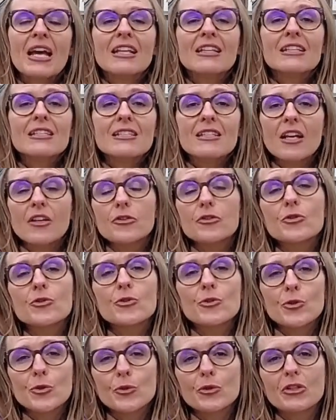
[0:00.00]
The statue
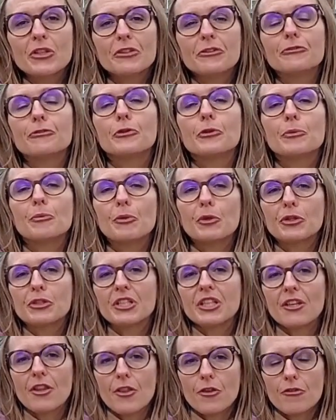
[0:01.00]
stood there for more
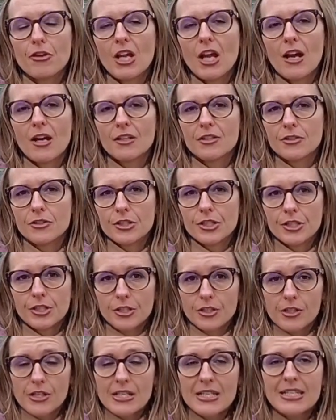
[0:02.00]
than 300
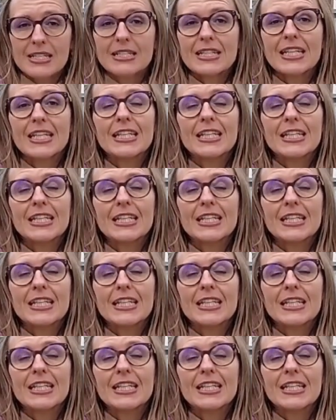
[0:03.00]
years.